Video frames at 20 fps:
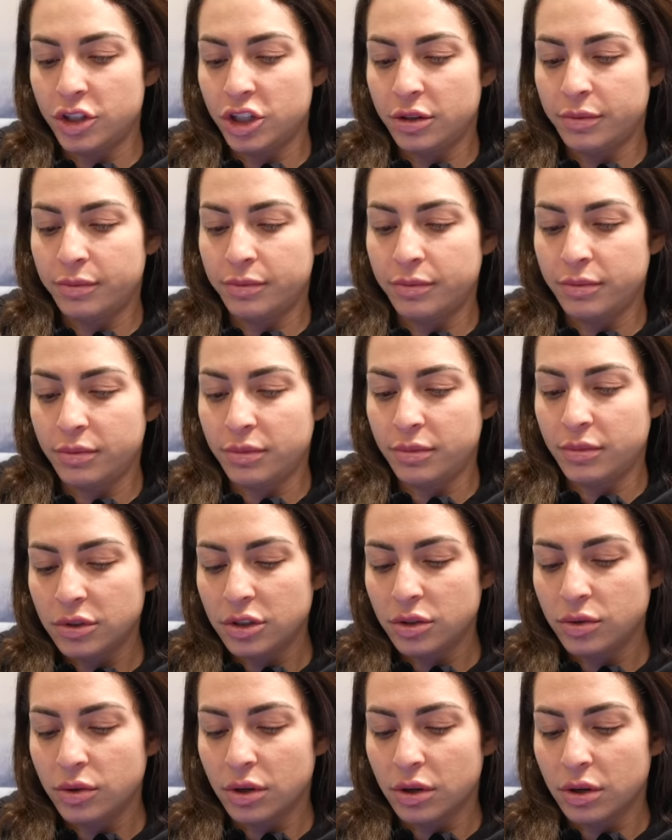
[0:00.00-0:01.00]
Gym,
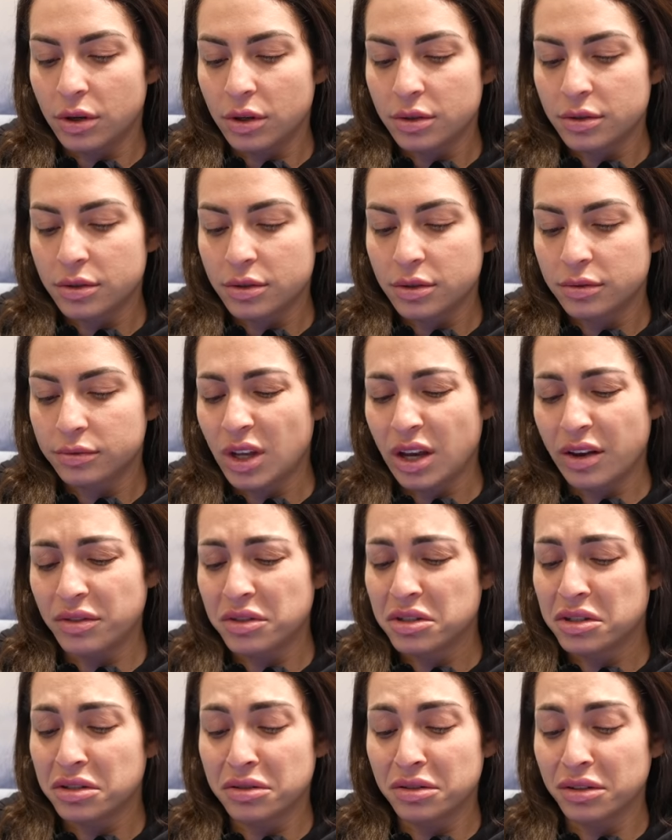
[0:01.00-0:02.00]
do calls, have a
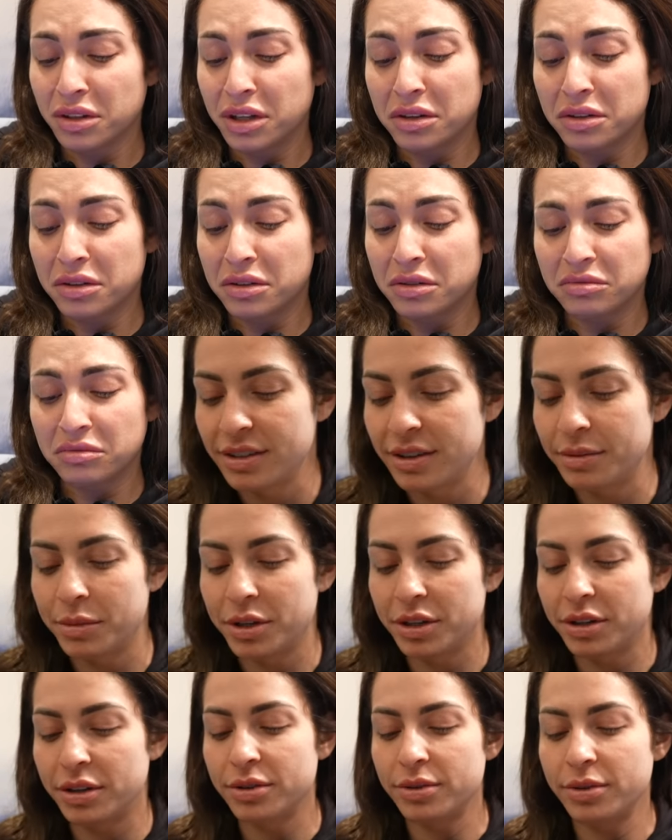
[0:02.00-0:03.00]
dinner later. I'm
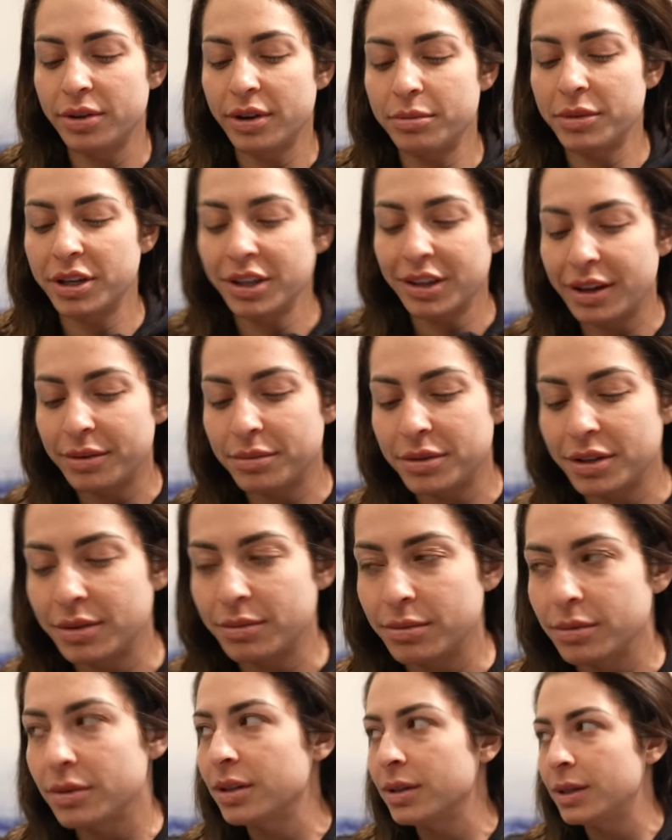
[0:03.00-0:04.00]
gonna go grab my
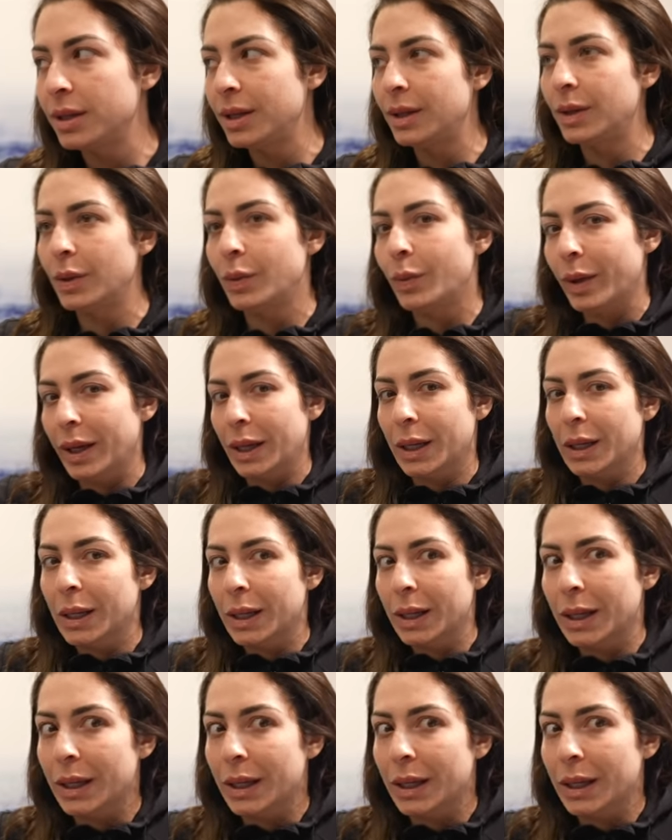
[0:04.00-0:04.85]
laptop because he's awake.